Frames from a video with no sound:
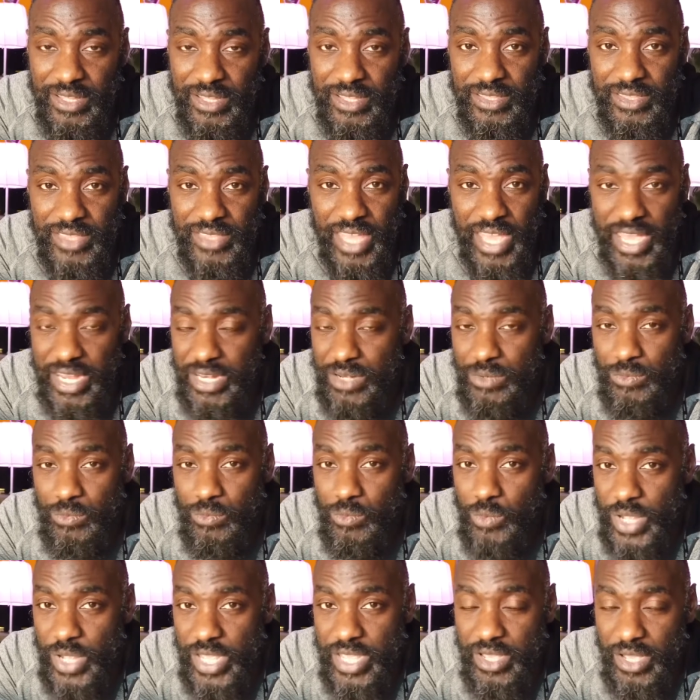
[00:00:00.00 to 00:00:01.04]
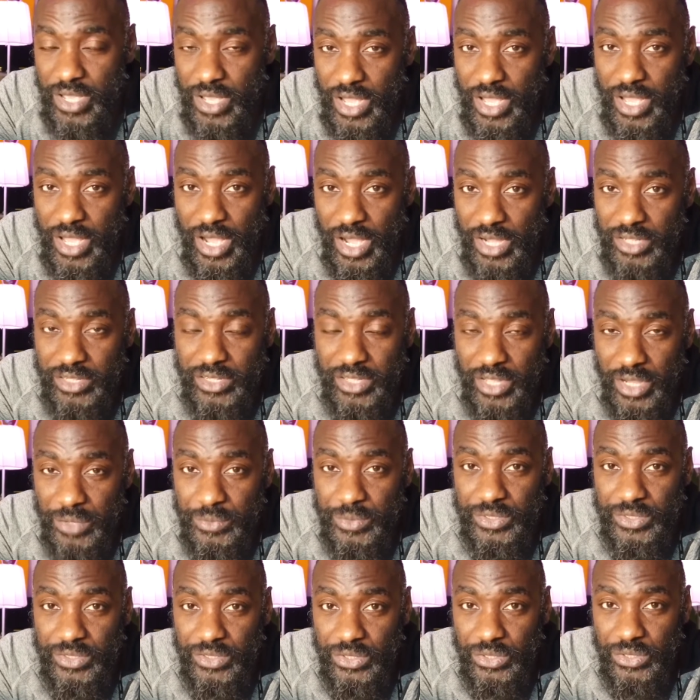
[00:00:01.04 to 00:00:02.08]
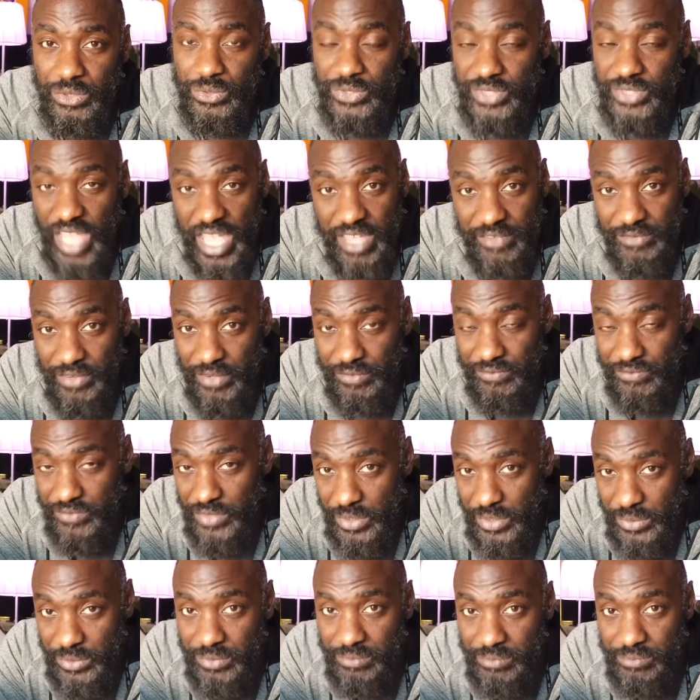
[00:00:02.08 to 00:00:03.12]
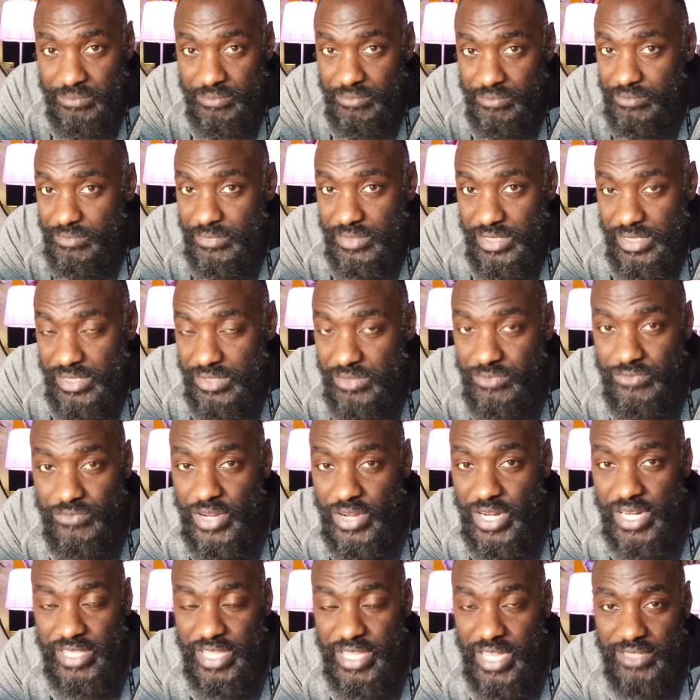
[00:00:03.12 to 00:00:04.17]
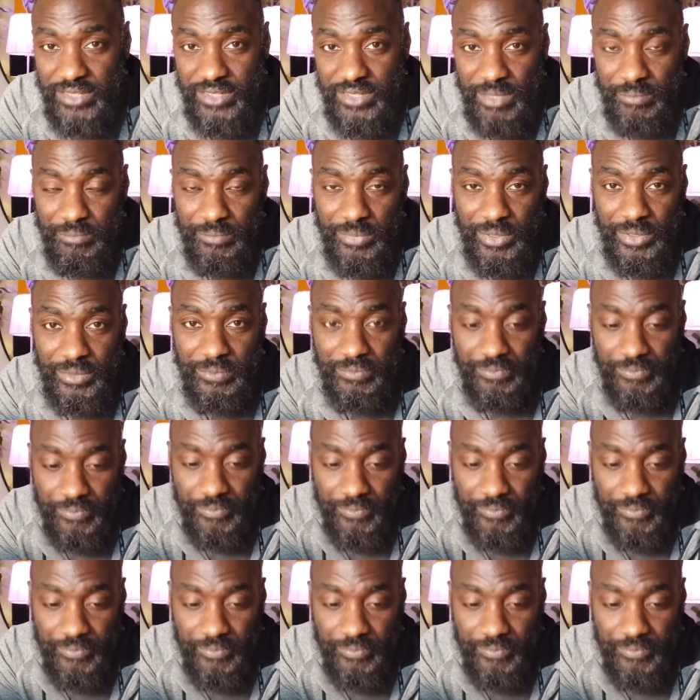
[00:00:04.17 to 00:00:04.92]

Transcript: then we are going to save on fuel. It's really that simple.